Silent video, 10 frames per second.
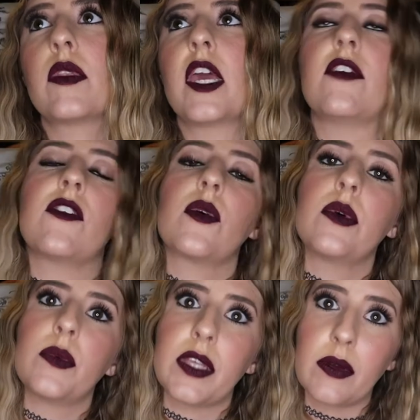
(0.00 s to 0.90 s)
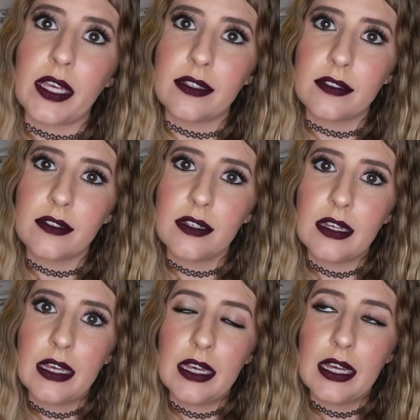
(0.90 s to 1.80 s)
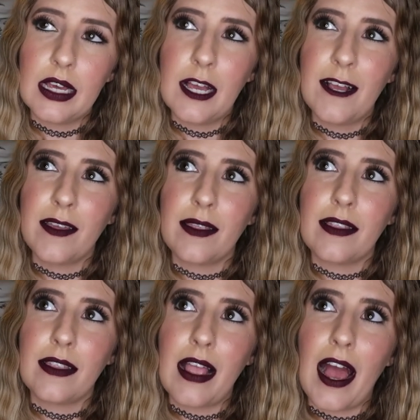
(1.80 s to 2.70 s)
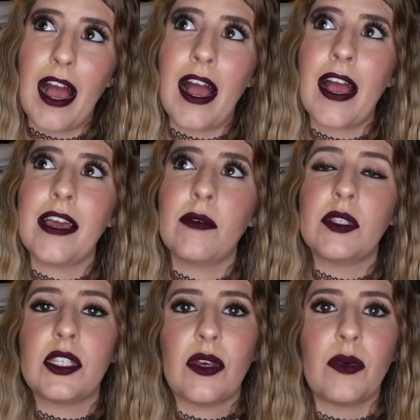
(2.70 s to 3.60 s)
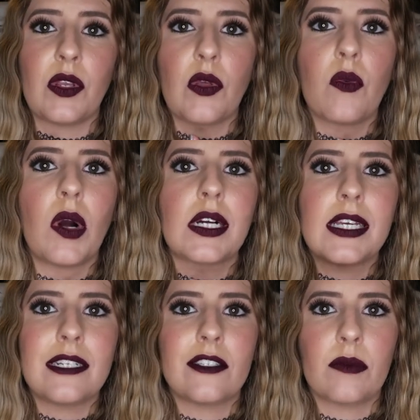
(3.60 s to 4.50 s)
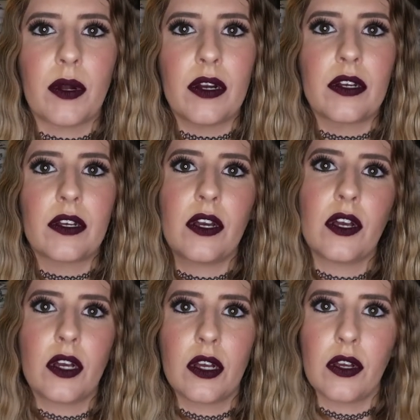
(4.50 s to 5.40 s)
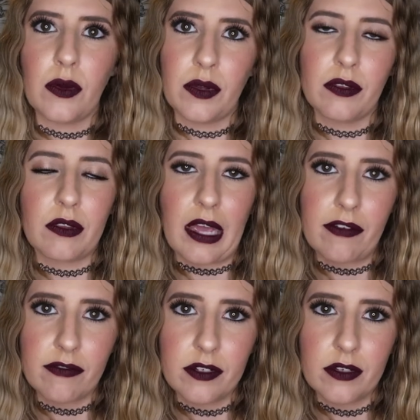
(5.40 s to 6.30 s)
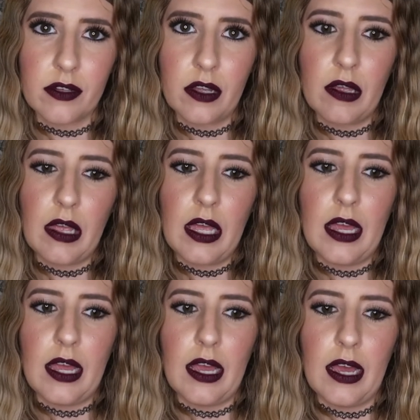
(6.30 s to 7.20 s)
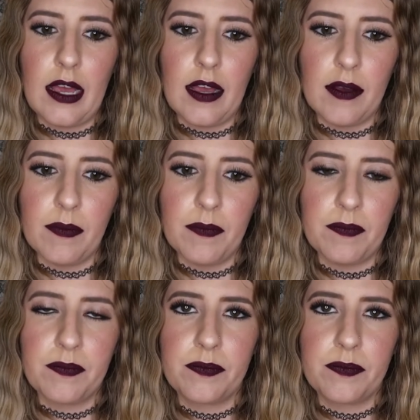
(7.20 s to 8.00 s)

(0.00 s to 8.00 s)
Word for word: if you're going without kids, I would say when you walk into the park, go to the left. Um,